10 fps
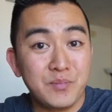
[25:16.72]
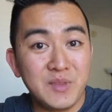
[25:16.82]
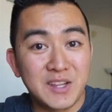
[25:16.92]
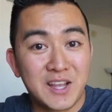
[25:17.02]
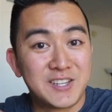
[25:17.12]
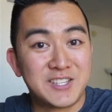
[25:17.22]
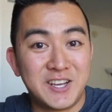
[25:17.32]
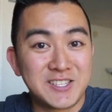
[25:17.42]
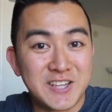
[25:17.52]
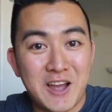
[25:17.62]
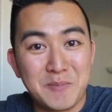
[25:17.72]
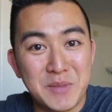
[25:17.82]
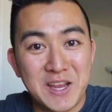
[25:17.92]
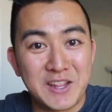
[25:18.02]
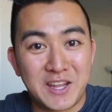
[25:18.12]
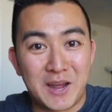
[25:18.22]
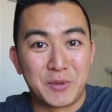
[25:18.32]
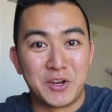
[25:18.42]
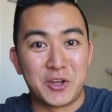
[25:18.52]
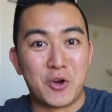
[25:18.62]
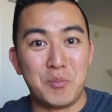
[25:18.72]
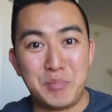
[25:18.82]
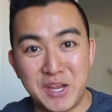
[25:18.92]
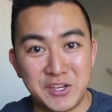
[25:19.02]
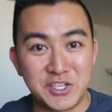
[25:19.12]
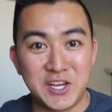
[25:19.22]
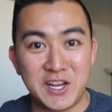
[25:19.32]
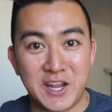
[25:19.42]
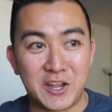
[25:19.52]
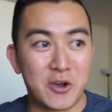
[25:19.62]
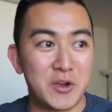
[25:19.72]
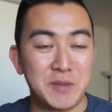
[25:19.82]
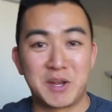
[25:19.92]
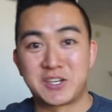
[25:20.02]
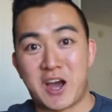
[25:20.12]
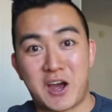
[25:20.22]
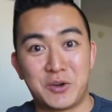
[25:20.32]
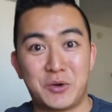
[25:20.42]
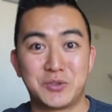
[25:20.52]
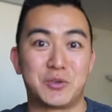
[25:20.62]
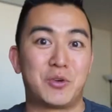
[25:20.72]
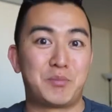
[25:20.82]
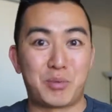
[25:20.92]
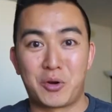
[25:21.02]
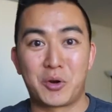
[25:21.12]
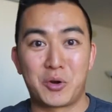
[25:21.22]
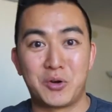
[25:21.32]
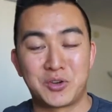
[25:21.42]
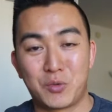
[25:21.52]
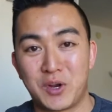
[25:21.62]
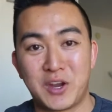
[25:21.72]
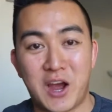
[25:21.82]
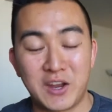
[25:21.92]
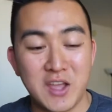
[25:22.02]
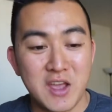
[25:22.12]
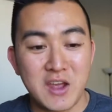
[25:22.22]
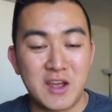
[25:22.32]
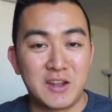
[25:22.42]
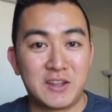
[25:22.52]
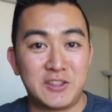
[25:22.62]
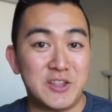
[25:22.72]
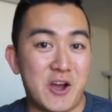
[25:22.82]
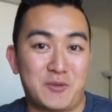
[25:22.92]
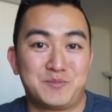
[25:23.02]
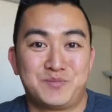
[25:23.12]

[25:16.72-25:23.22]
that does not mean that I'm going to go binge eat and go eat McDonald's or burgers or whatnot. No.